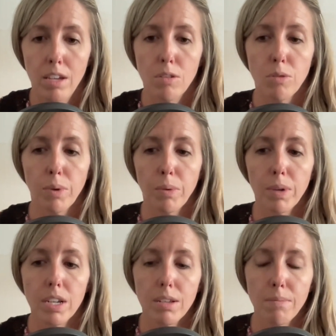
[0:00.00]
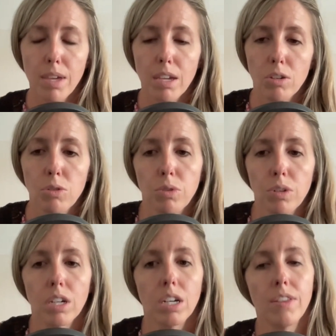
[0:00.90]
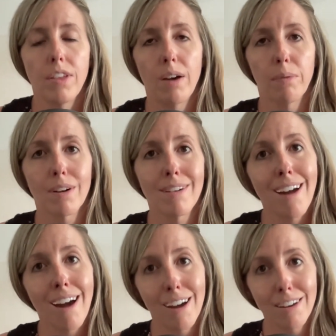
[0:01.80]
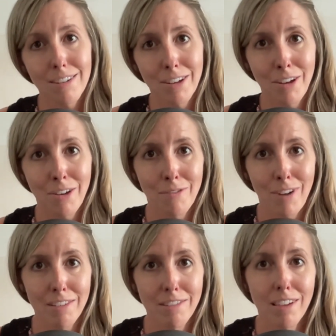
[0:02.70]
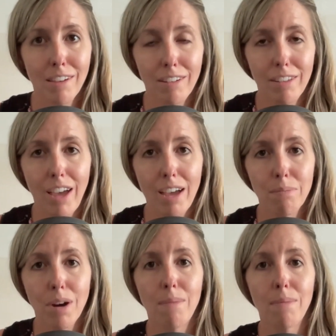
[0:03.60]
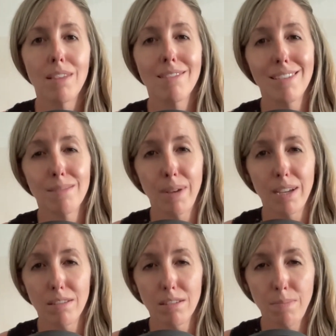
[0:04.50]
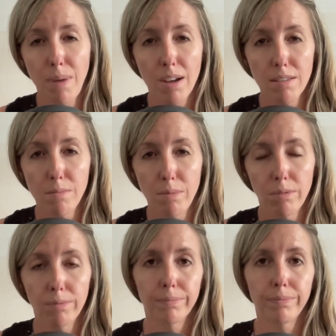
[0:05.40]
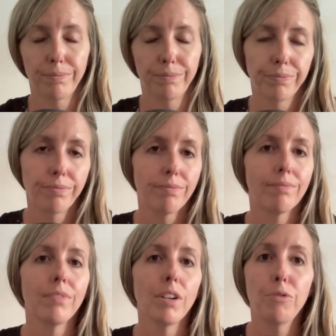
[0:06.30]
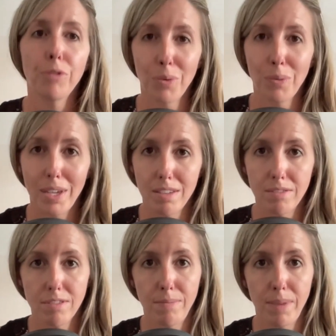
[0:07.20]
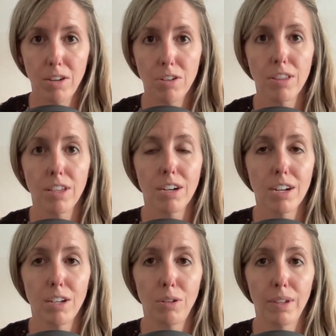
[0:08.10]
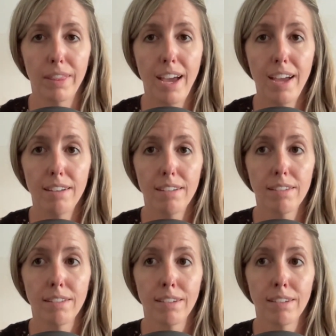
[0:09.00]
So we want to make sure that we're not resting on that prominence as best as possible. A few ways to make sure that you're not doing that.